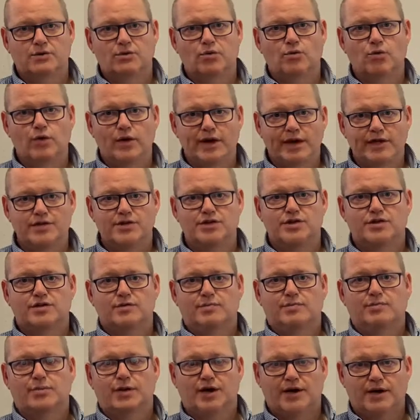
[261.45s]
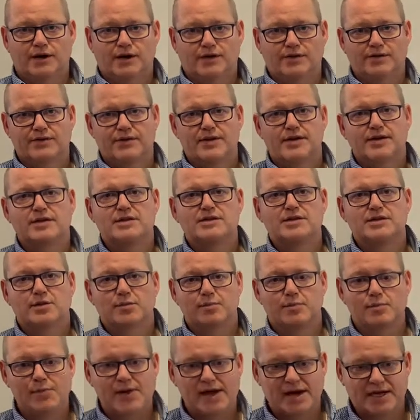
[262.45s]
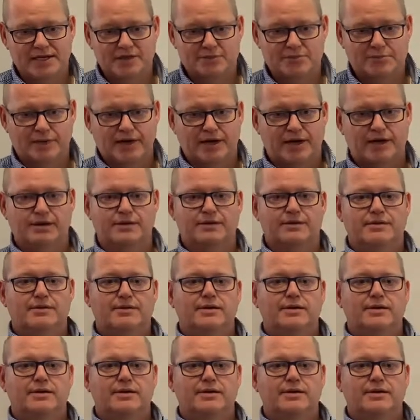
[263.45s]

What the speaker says: which path is the best path.